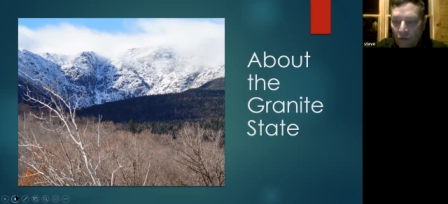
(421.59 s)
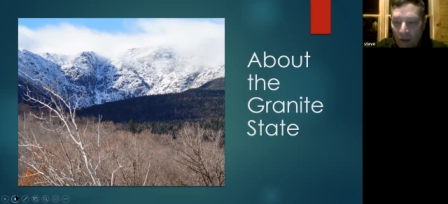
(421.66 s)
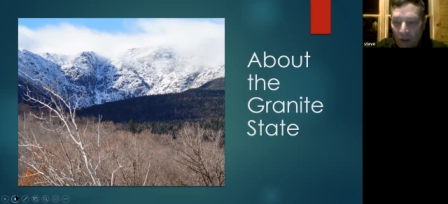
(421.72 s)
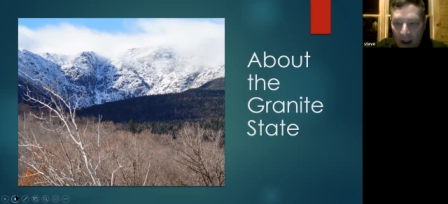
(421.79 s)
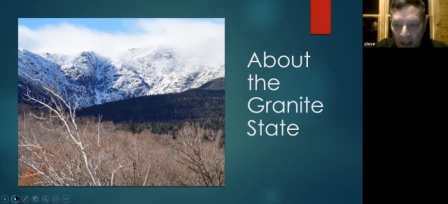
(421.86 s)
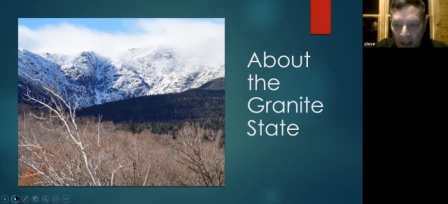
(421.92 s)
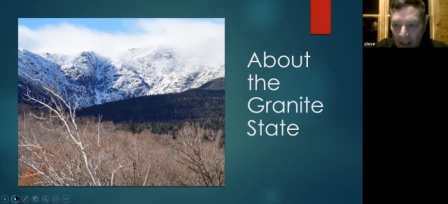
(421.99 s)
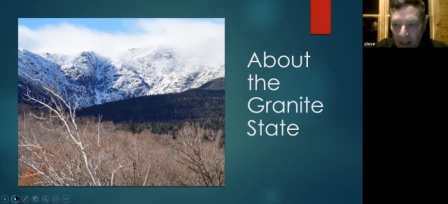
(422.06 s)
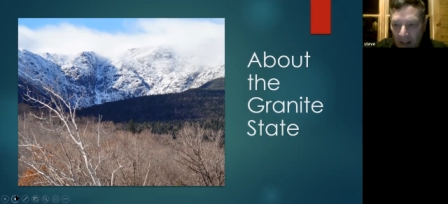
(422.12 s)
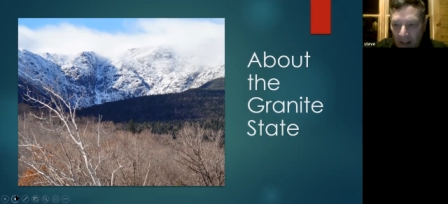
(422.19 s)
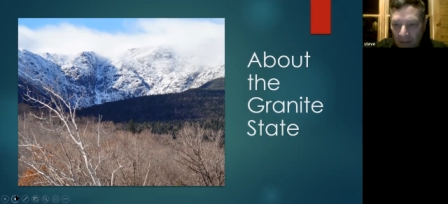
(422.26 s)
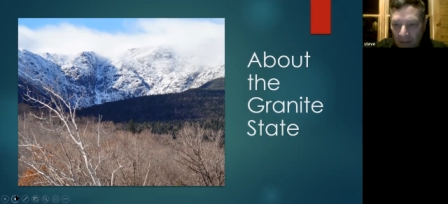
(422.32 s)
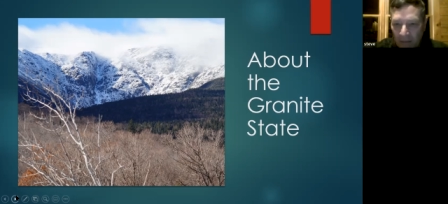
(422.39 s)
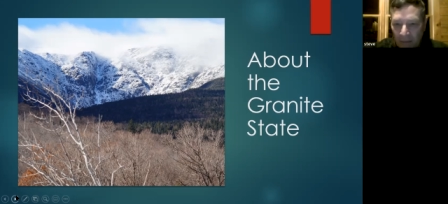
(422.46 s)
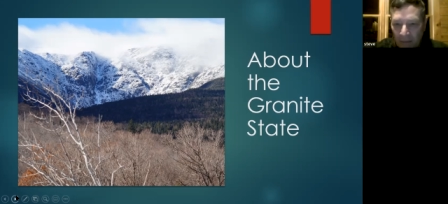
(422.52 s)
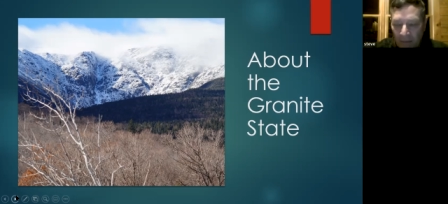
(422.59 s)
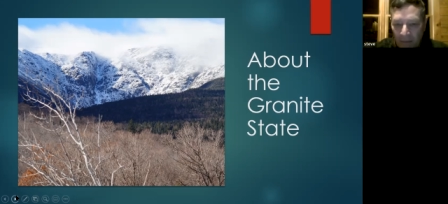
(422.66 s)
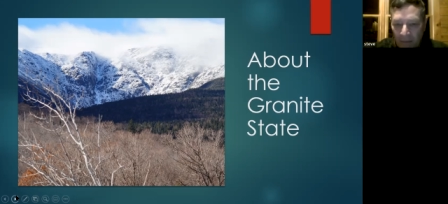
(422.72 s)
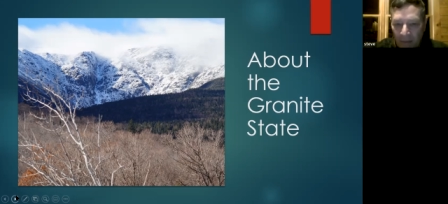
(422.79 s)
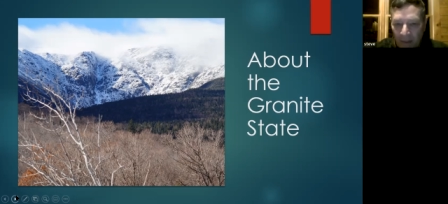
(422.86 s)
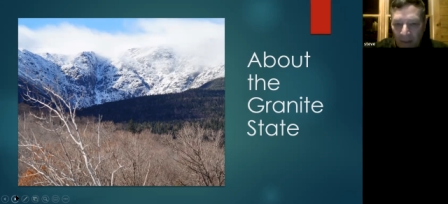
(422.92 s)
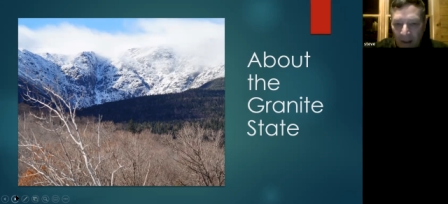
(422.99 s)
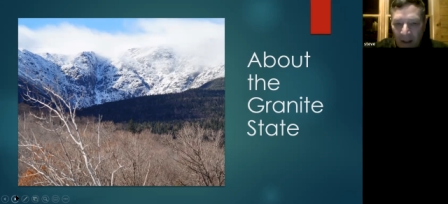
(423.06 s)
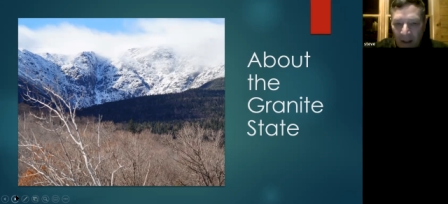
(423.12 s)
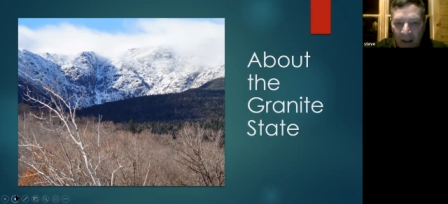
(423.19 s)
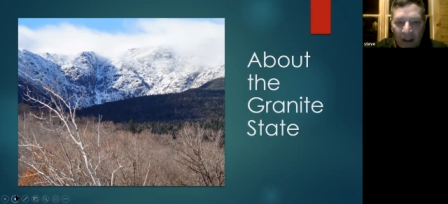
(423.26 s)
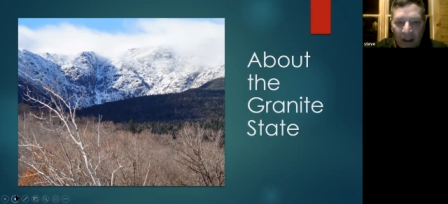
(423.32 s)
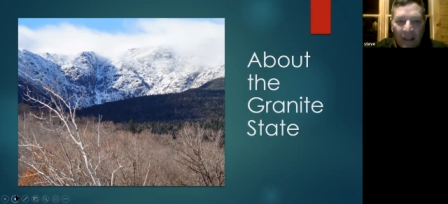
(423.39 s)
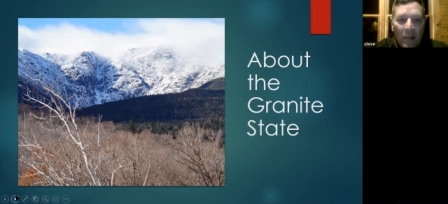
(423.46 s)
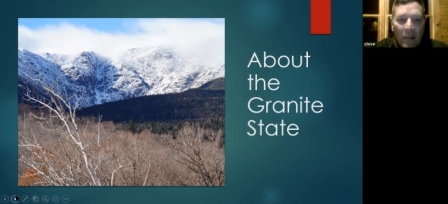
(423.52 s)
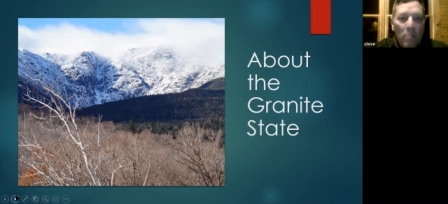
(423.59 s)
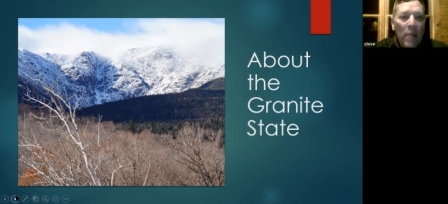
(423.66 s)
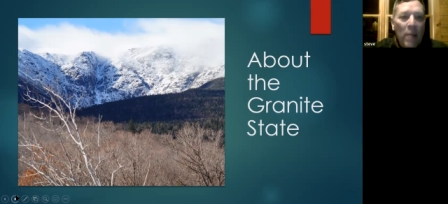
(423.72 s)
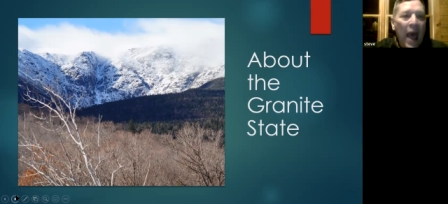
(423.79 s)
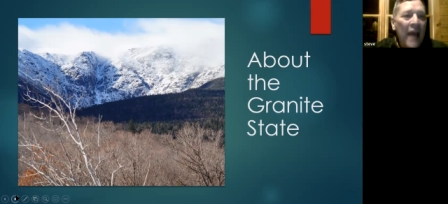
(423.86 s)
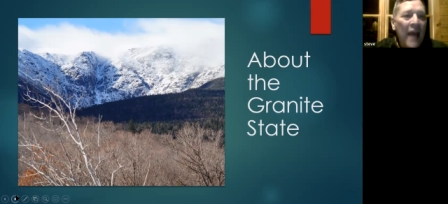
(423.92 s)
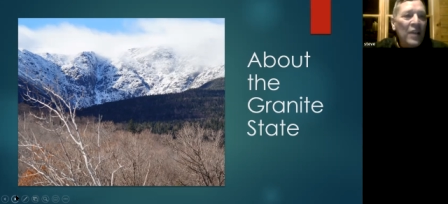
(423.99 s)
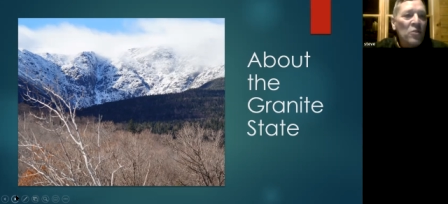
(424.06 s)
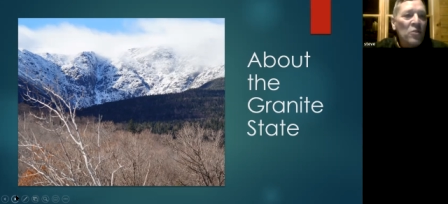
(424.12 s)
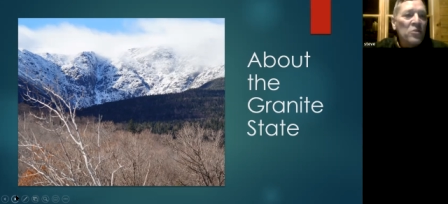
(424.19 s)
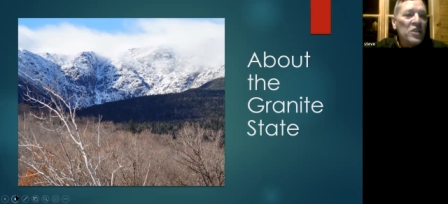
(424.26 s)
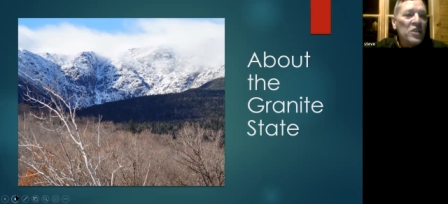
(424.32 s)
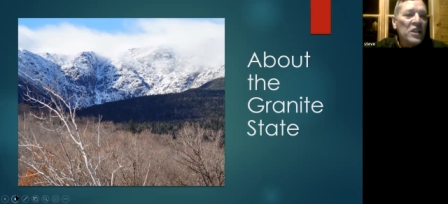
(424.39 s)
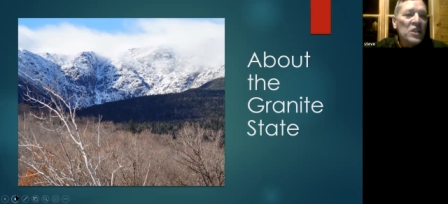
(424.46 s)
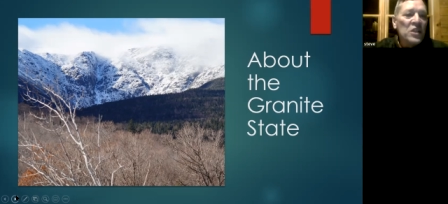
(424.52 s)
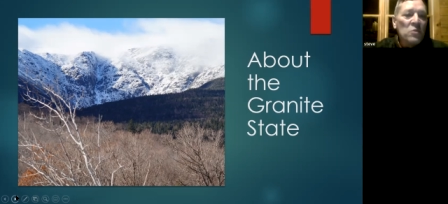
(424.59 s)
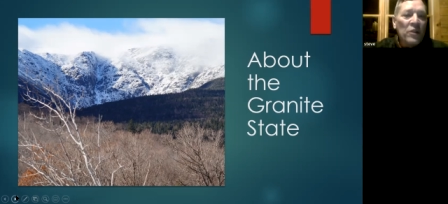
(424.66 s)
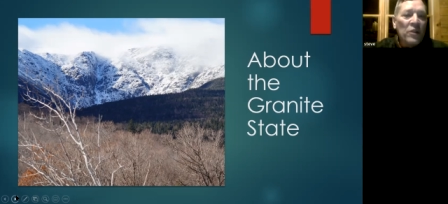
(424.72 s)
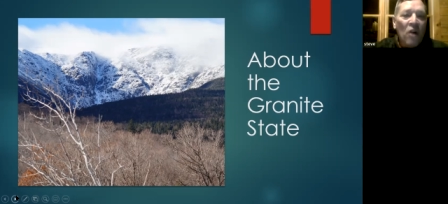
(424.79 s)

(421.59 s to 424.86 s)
friendly. The bad news is with